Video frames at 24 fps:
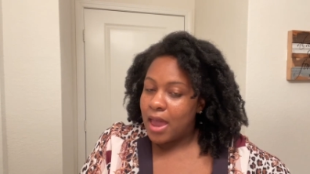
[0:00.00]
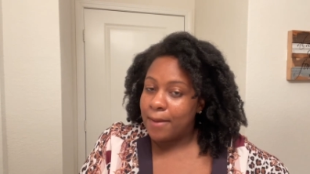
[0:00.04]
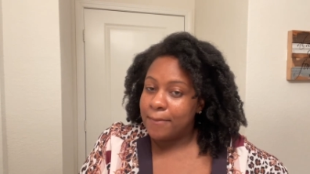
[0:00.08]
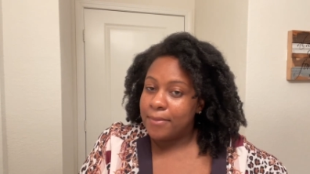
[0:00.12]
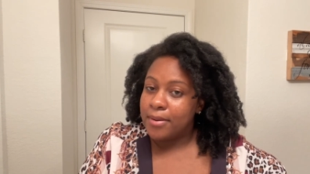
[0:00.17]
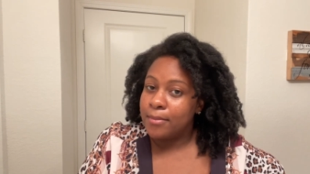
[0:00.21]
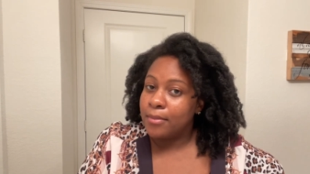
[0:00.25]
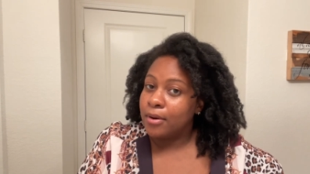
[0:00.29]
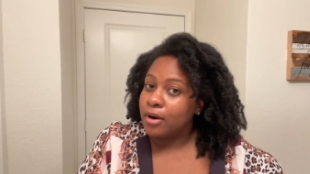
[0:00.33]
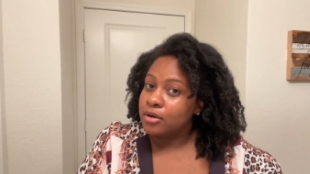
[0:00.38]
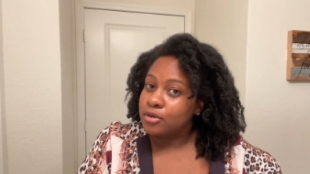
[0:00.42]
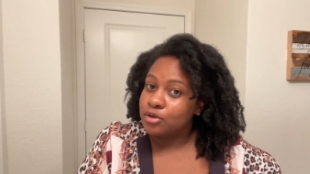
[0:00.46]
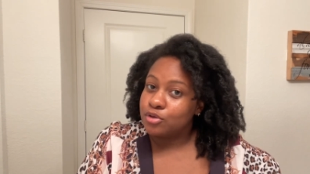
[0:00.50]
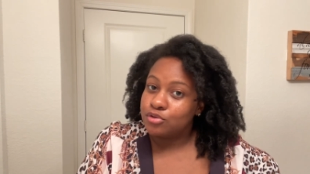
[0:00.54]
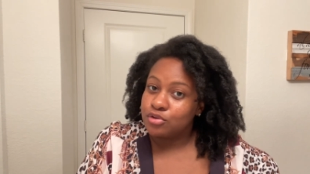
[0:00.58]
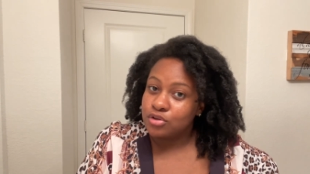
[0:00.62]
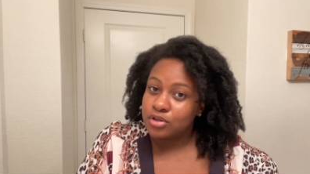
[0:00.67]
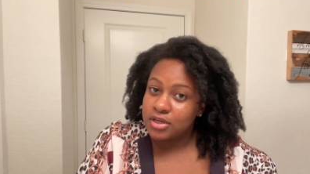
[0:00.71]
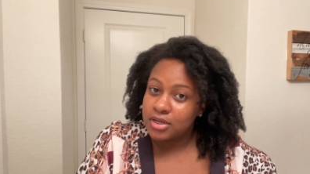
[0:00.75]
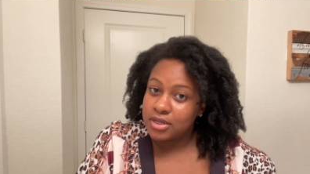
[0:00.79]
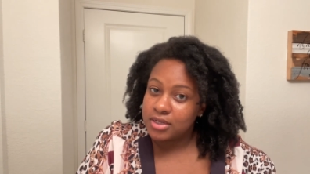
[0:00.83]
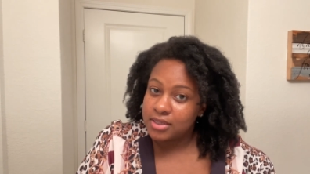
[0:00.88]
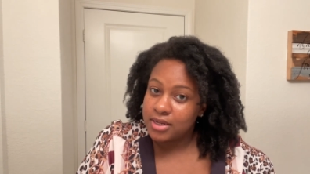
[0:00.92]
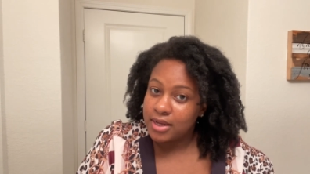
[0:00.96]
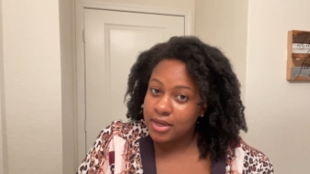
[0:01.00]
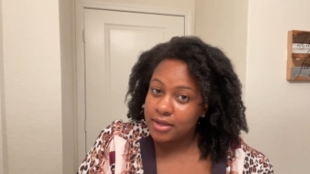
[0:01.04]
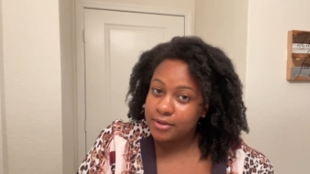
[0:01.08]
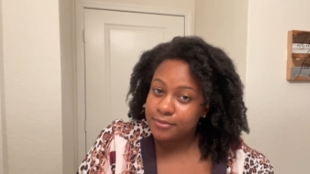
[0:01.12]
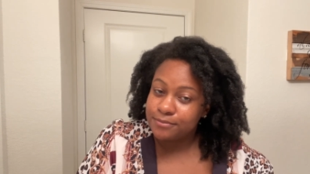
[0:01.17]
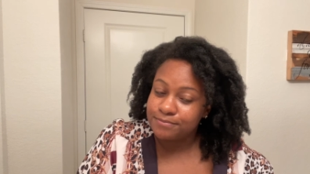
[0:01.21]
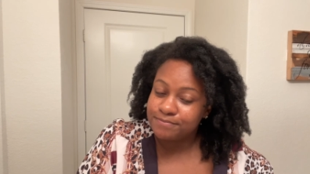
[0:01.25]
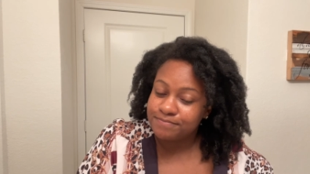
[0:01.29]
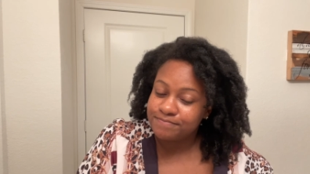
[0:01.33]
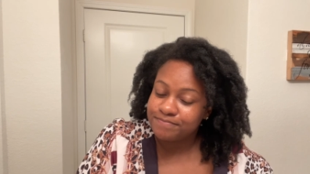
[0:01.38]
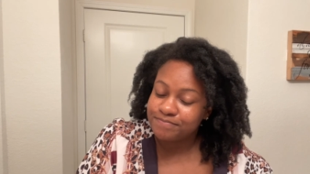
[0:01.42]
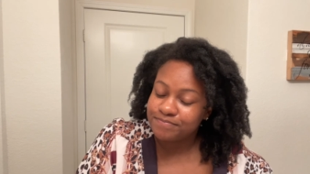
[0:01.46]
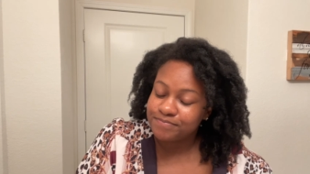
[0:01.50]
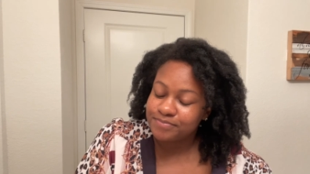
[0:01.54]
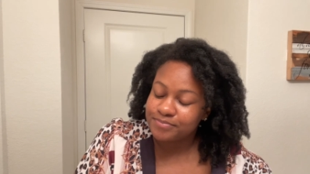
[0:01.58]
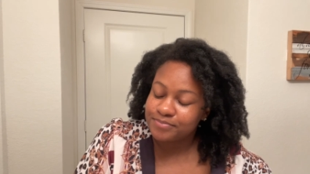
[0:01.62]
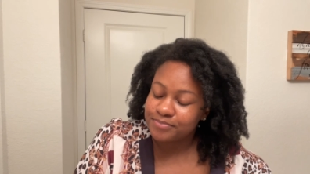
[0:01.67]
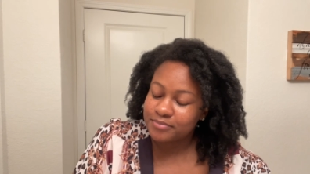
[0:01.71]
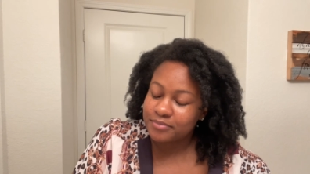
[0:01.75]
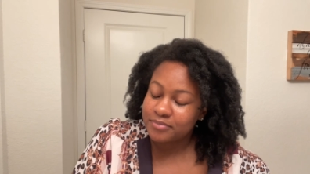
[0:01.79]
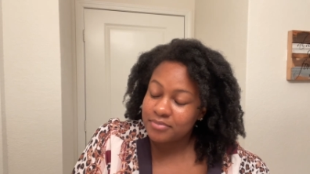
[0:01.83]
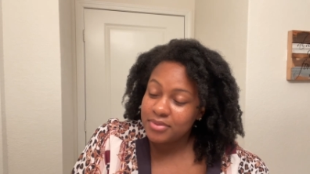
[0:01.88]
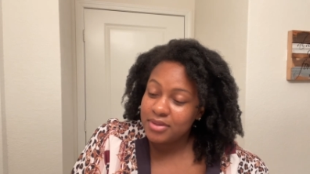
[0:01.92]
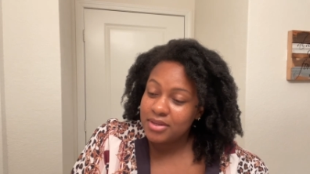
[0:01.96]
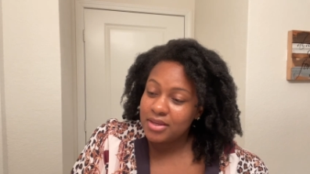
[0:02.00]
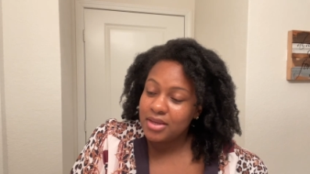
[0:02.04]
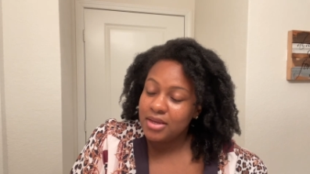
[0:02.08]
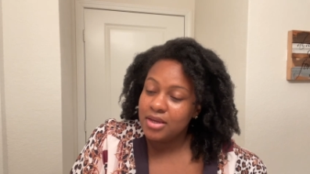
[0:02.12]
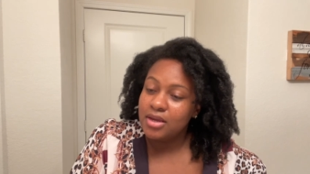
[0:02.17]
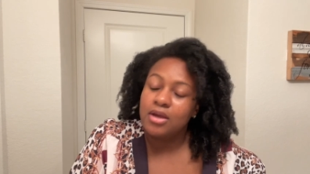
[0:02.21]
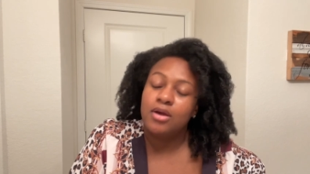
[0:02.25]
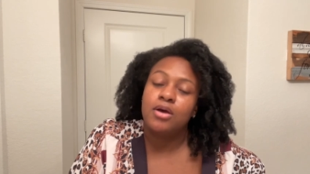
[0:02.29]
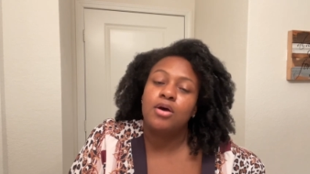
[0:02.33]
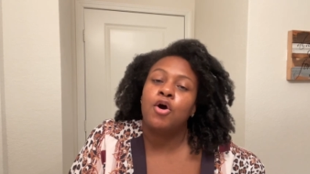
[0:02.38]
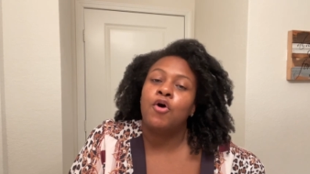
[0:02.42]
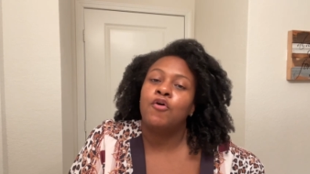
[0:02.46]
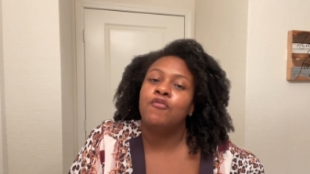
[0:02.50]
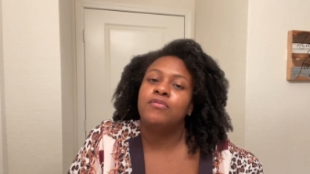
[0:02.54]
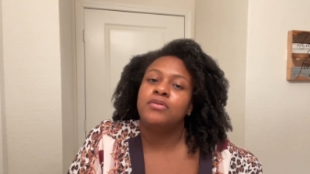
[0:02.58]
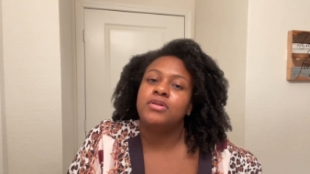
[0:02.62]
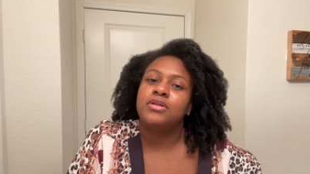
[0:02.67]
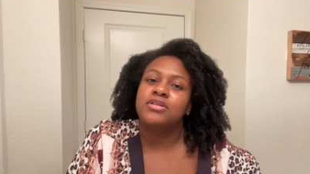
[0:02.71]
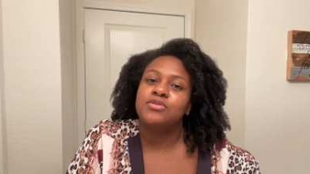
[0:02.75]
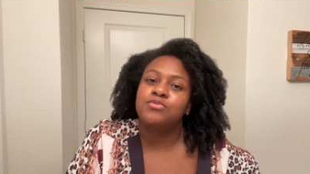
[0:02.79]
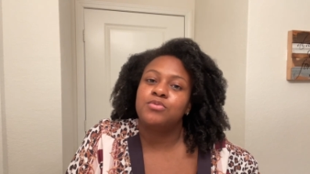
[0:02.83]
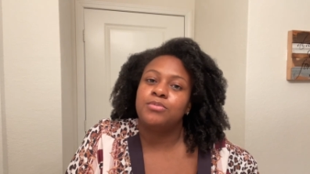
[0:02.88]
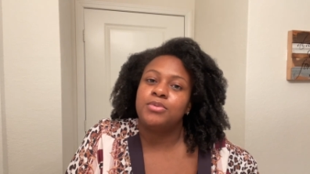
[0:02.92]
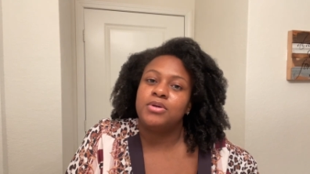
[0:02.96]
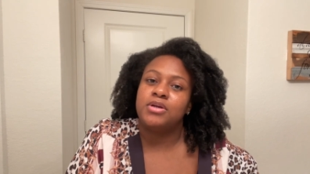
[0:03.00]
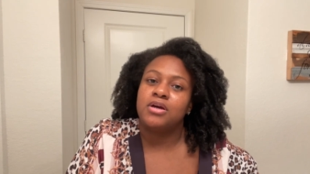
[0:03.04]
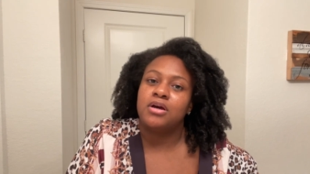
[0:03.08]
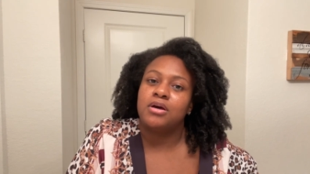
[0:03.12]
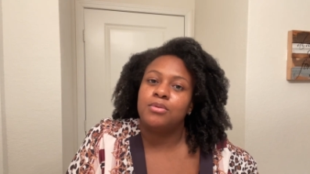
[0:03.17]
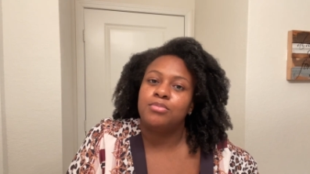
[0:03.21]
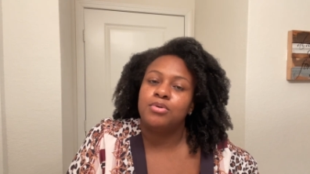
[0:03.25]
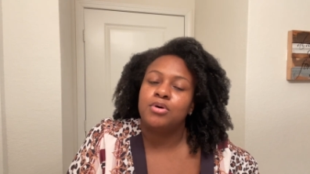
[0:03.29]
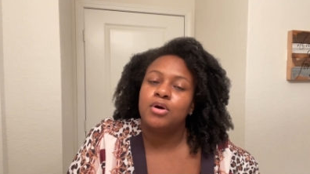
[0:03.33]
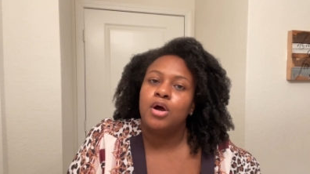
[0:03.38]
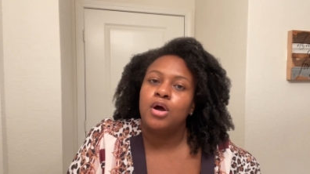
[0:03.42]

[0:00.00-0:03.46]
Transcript: Happy Martin Luther King Day. Hopefully this will be up